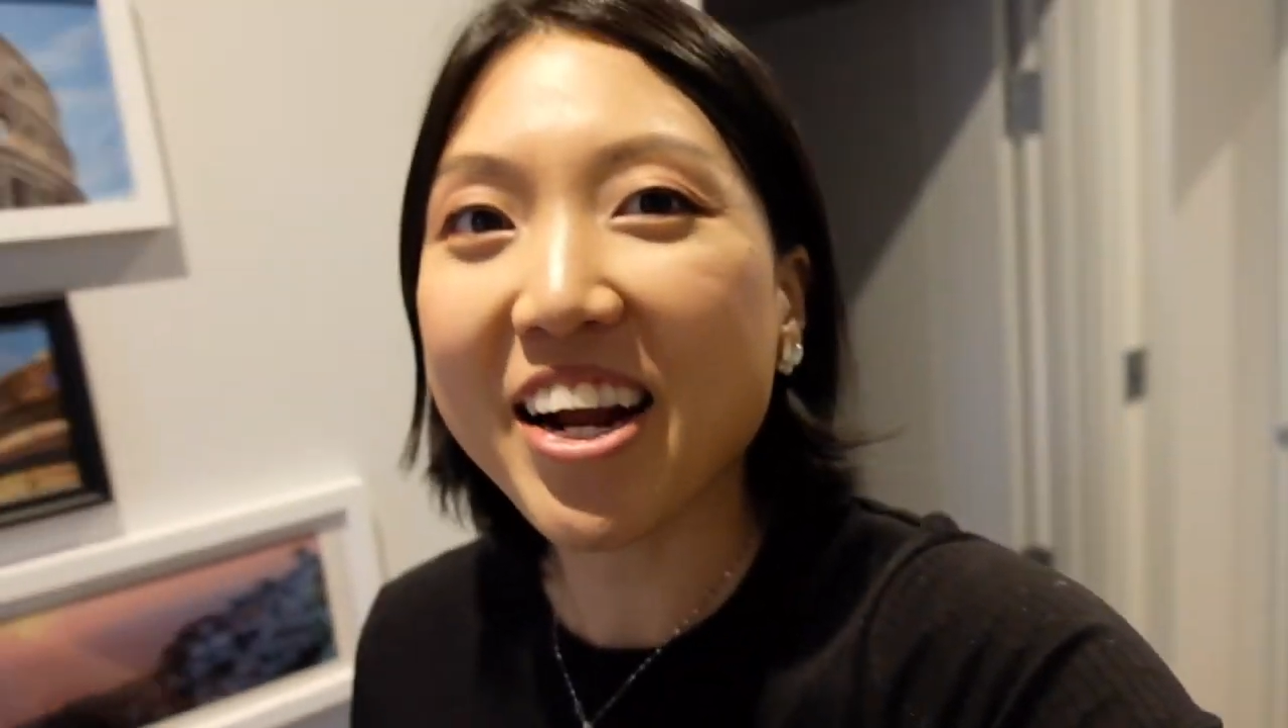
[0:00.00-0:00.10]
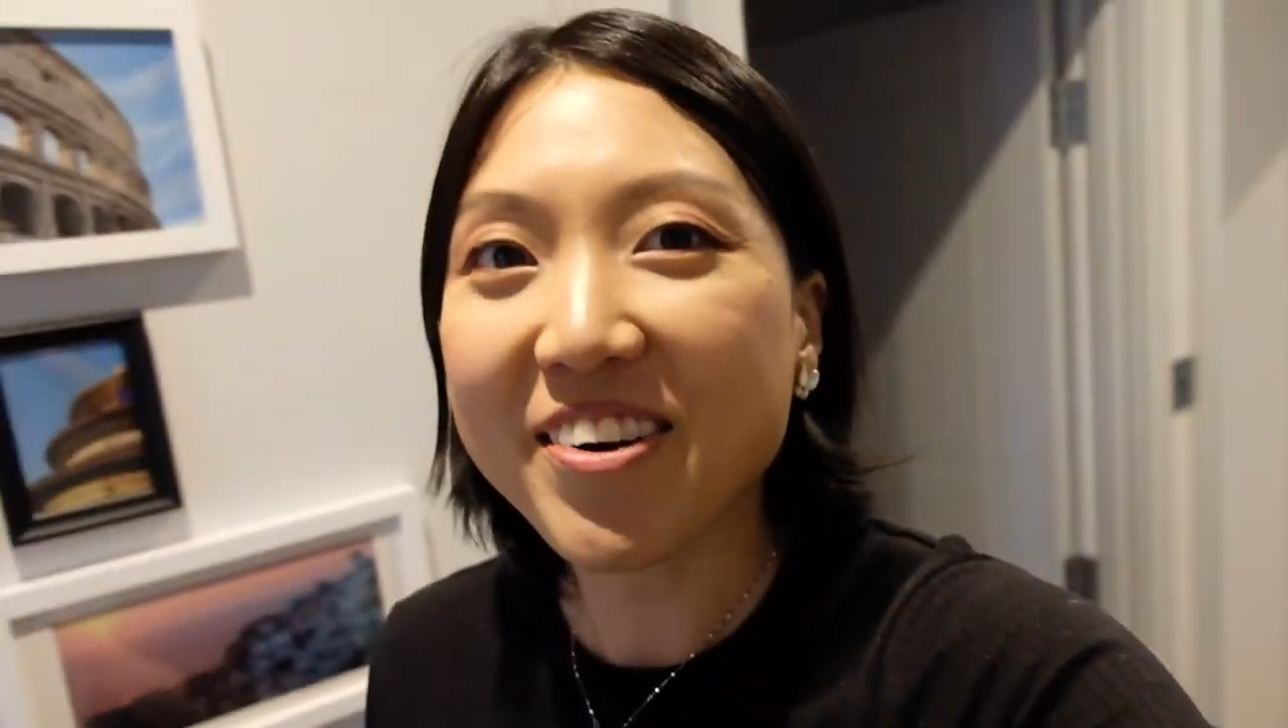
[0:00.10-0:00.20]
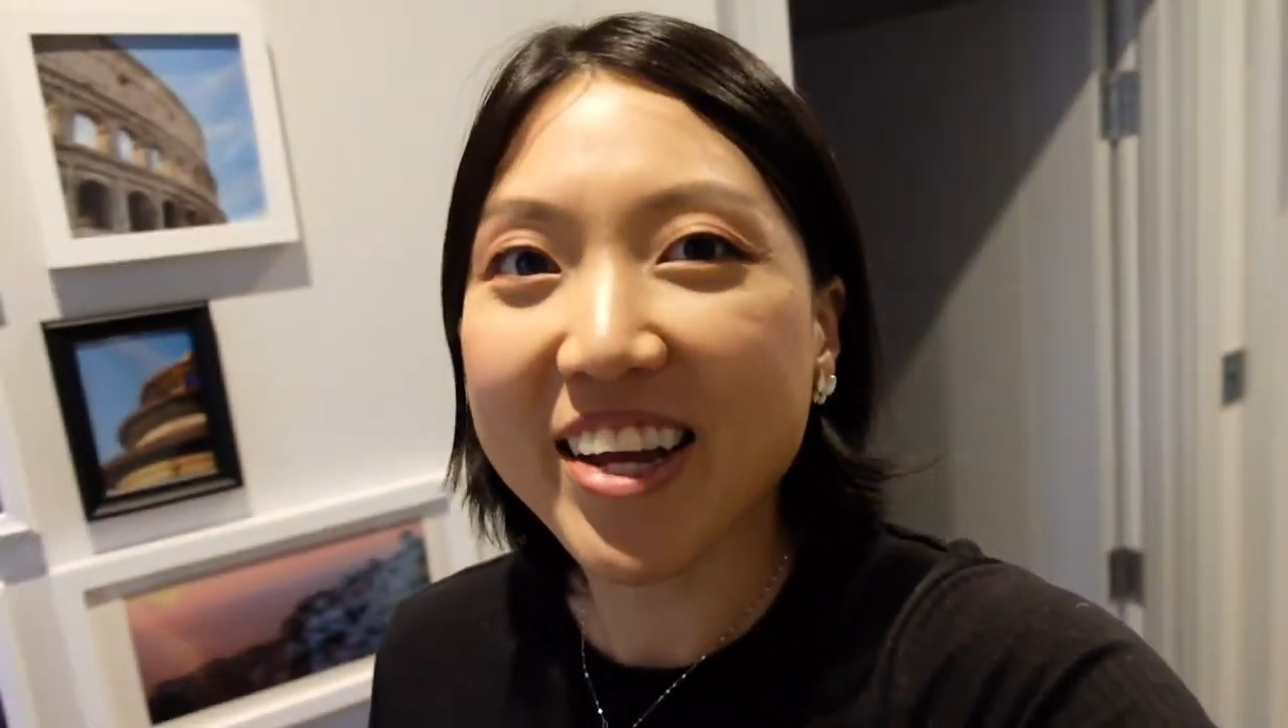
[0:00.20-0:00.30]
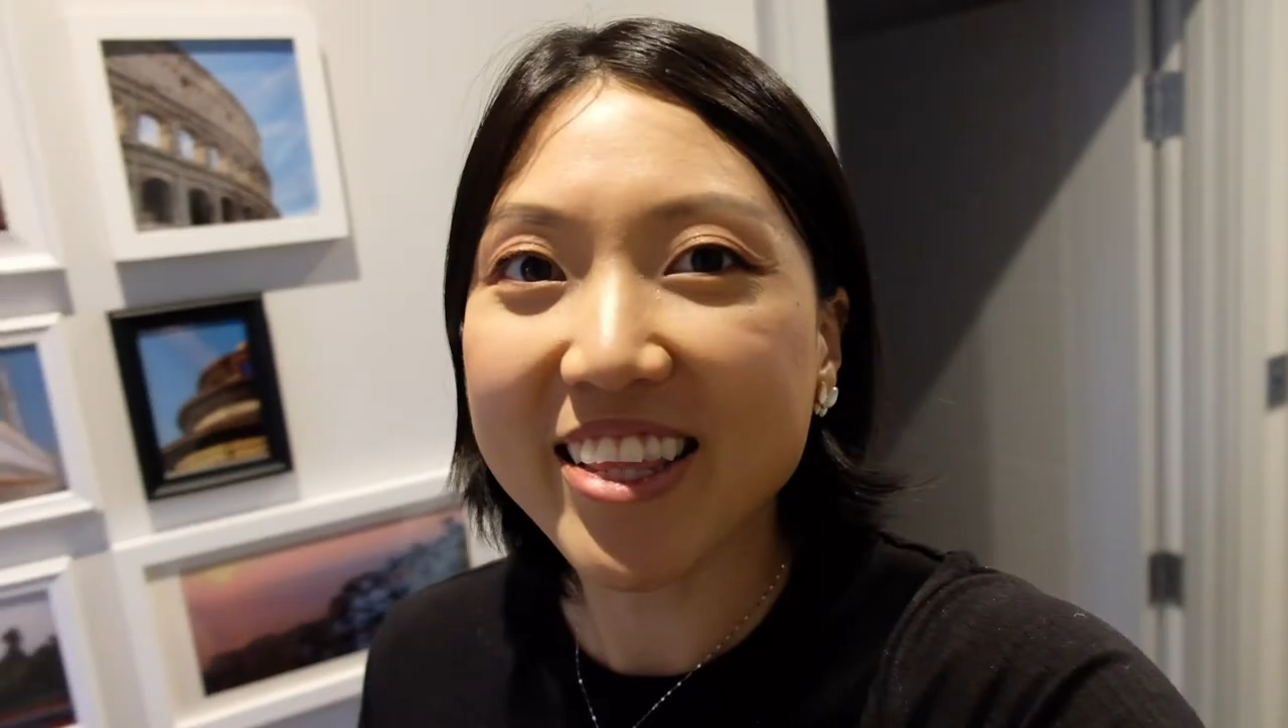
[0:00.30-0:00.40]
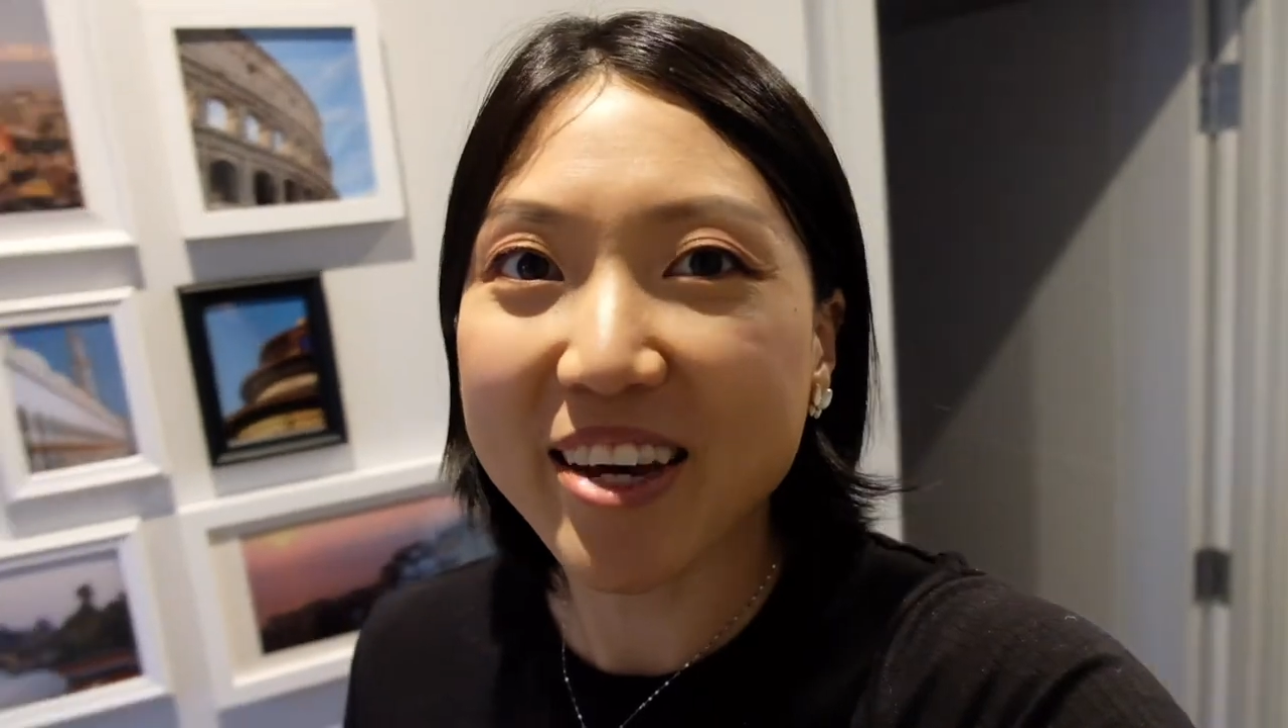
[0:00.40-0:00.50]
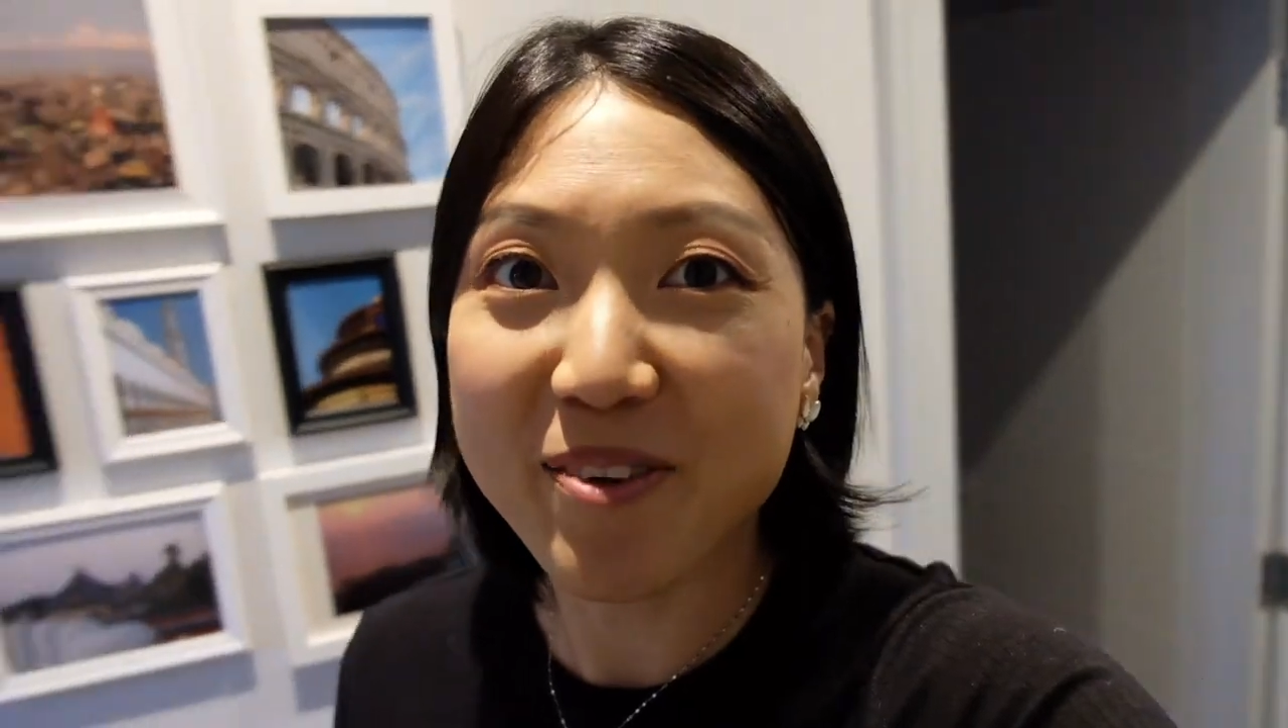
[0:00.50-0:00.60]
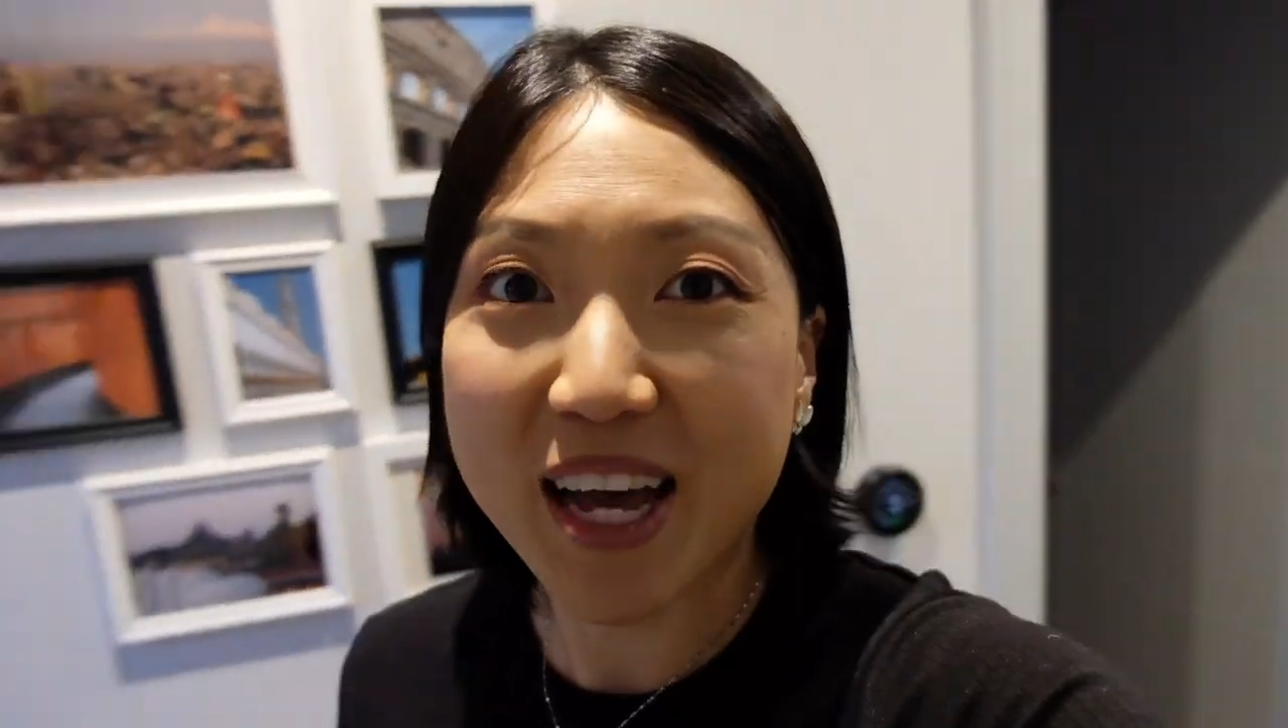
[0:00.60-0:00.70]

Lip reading: area that we